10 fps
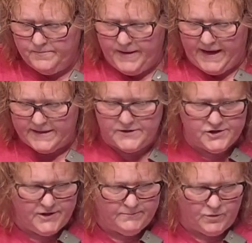package
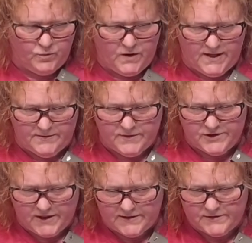number 1, which
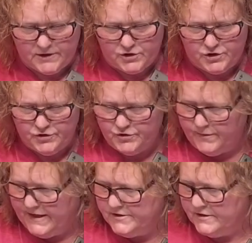has 2
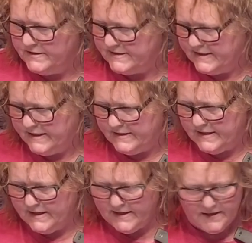tarantulas in it.
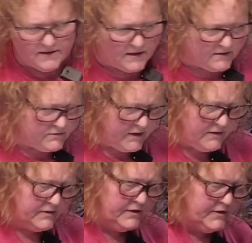Oh
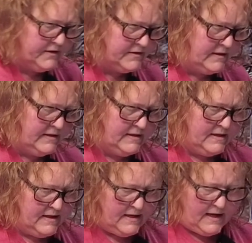no, here it is.
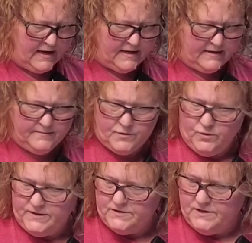And I am
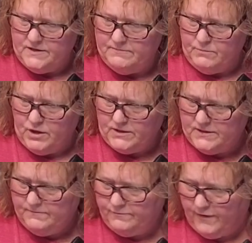going to mark
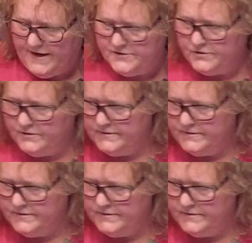them fragile.